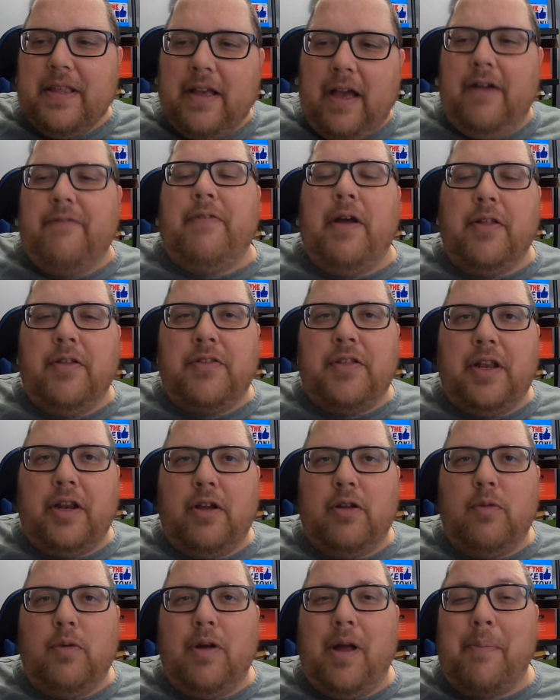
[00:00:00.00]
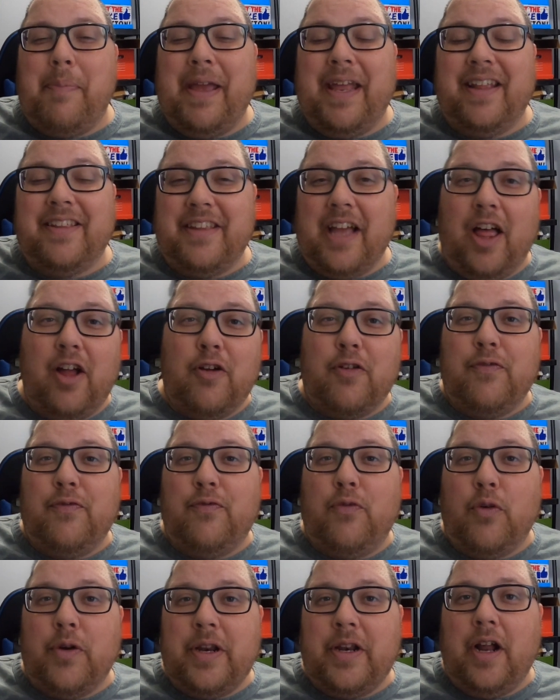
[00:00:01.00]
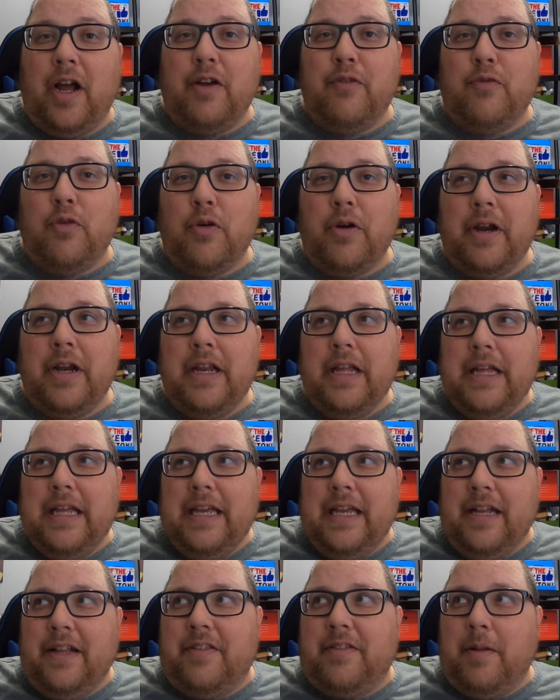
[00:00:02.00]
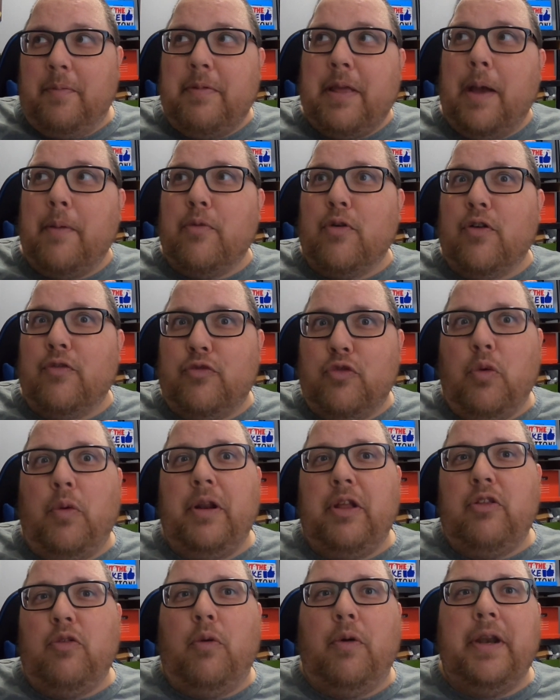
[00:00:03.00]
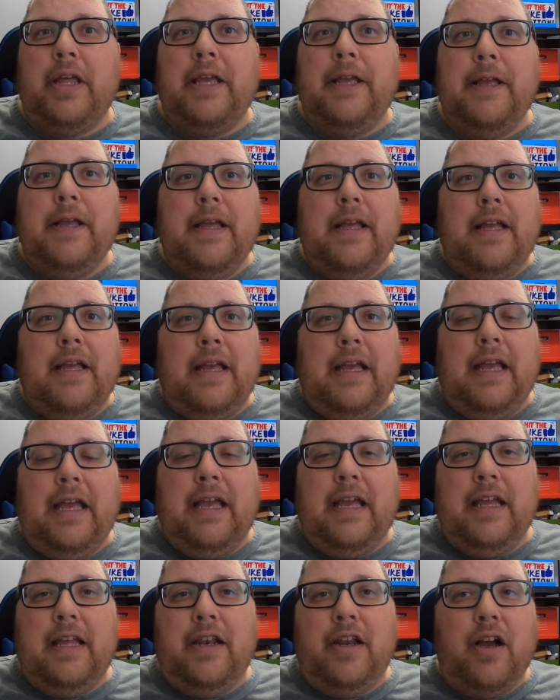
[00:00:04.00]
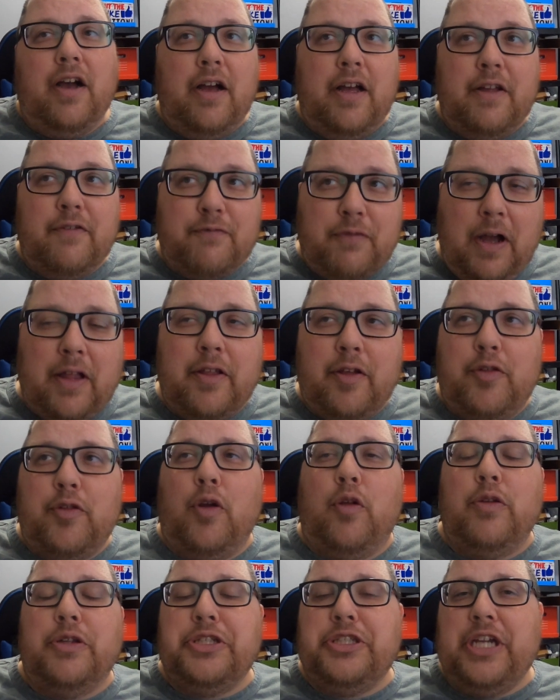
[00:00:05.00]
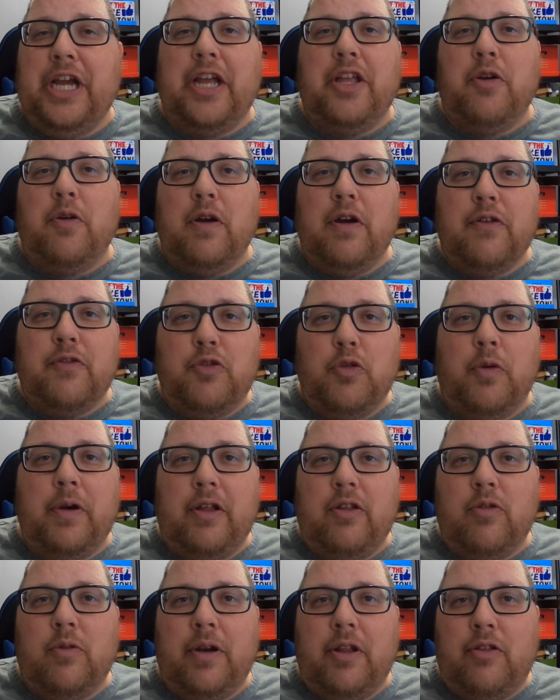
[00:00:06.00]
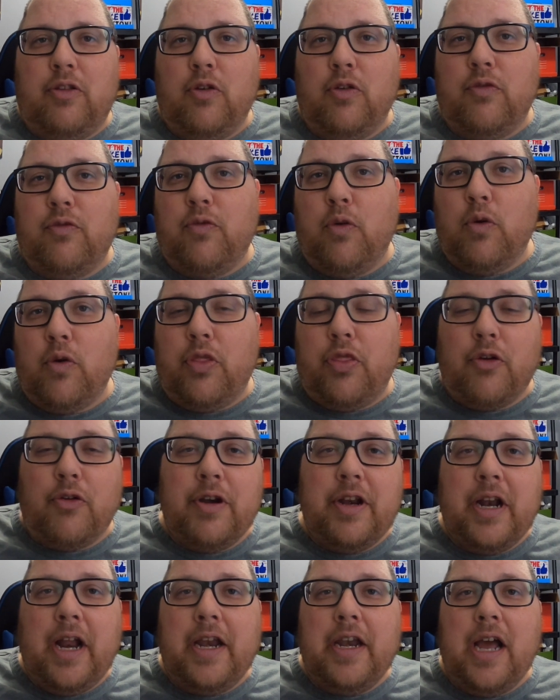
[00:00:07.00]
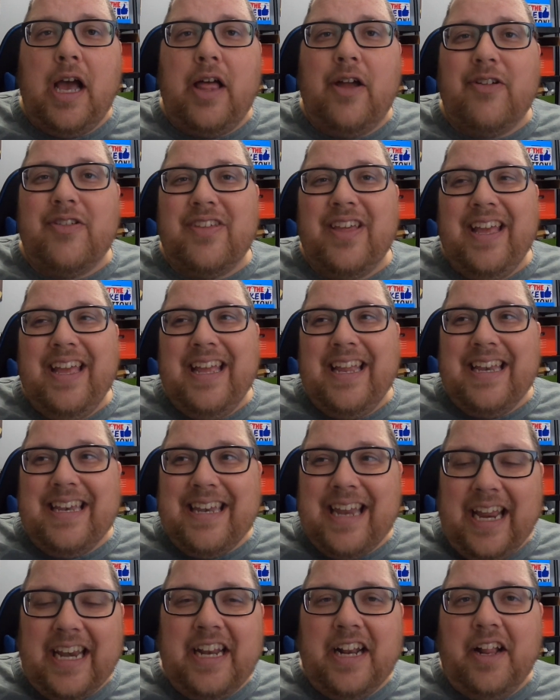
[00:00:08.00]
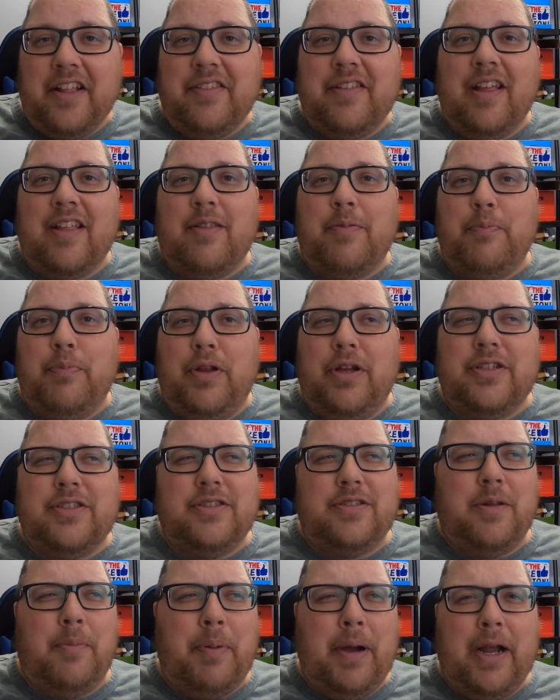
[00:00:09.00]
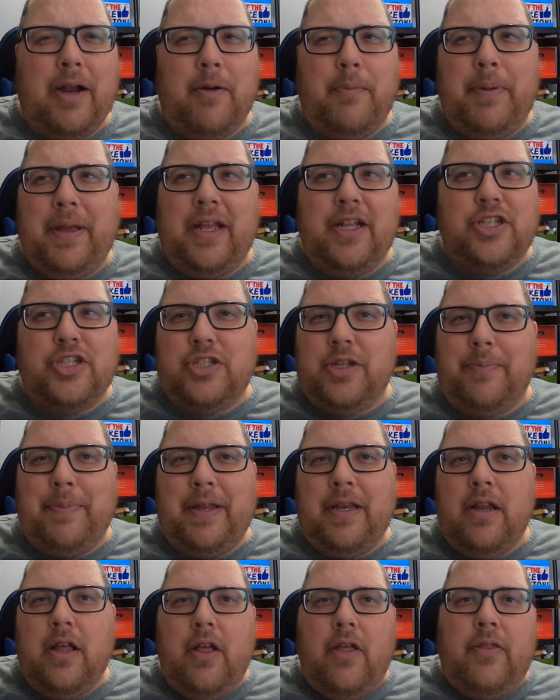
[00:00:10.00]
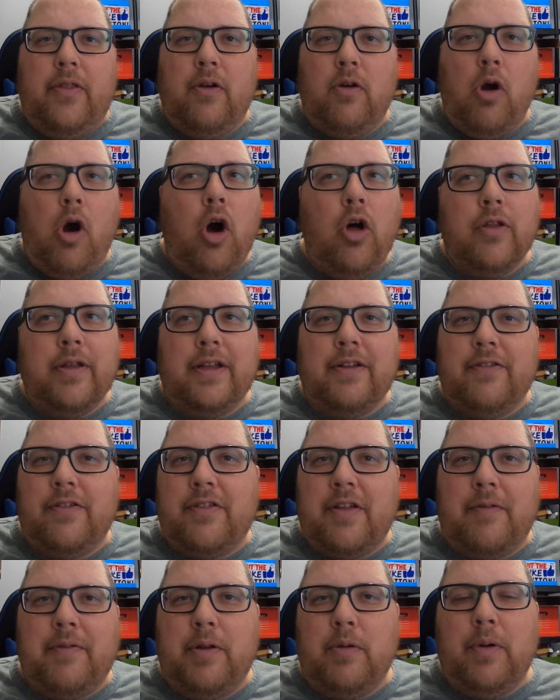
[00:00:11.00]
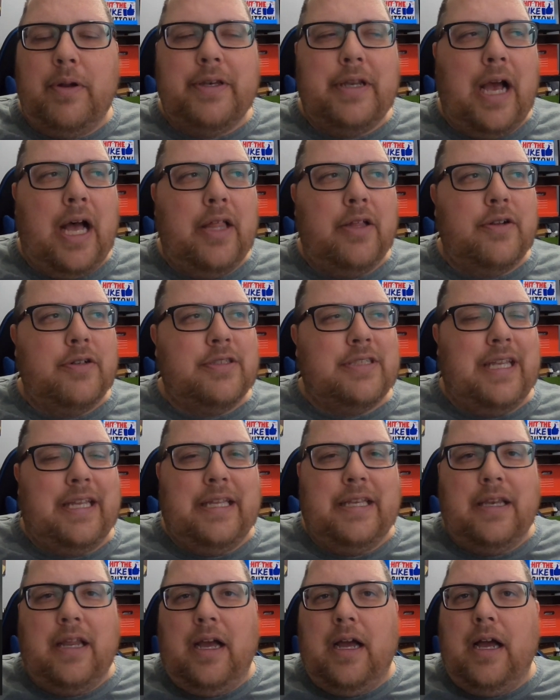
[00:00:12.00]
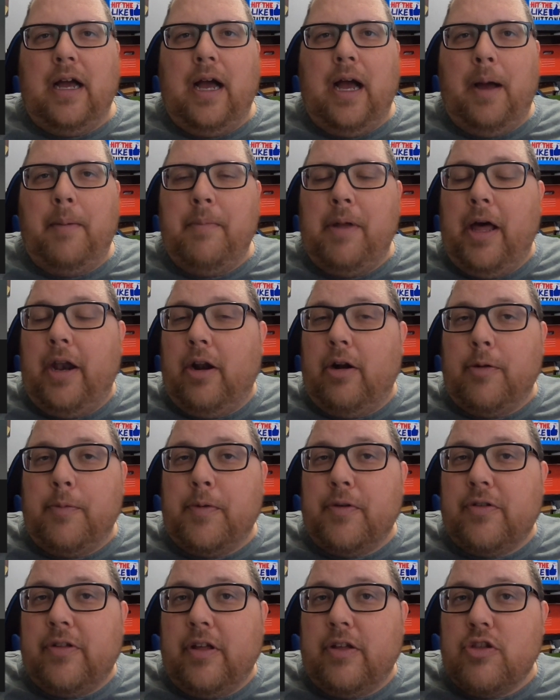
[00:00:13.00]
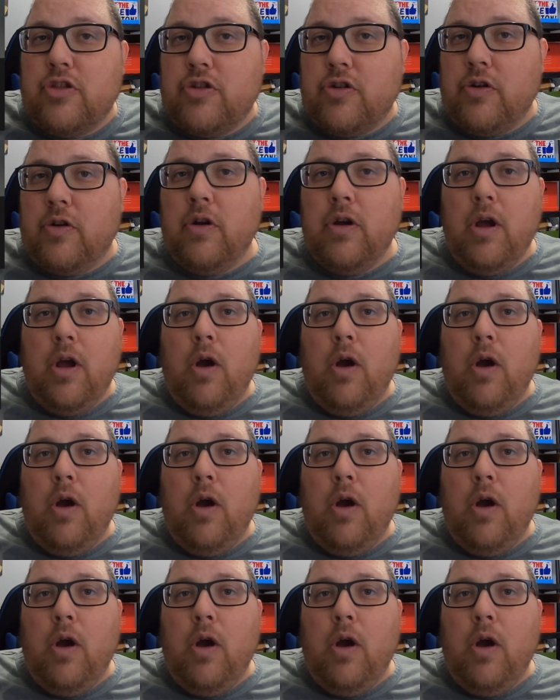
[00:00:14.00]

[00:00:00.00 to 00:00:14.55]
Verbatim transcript: I found this at a Goodwill. I paid $1.49 for it in September of 2020 and uh, it finally sold in January of 2022 for $39.99 plus the buyer paid shipping. They were all in $71, and I'm not 100% sure